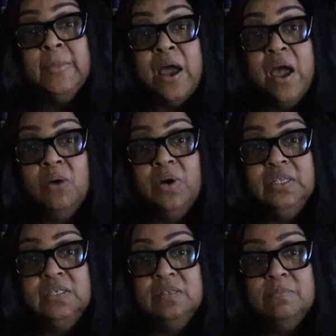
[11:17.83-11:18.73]
Now, how I
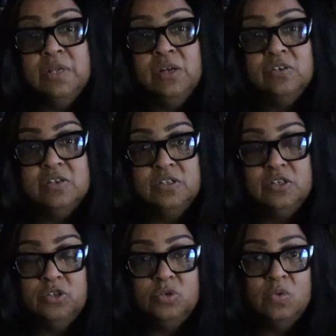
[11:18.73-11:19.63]
did the blood on the
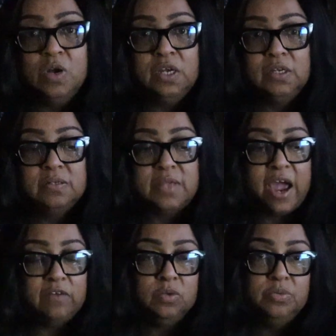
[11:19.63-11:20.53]
sigil was
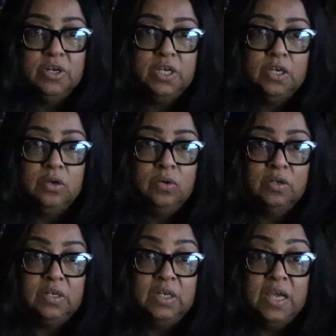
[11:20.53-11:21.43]
after putting it
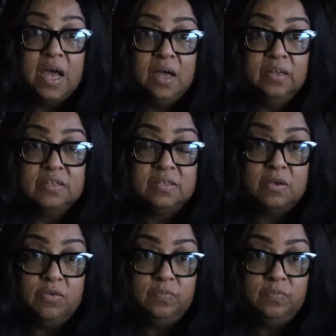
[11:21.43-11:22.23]
on Leon's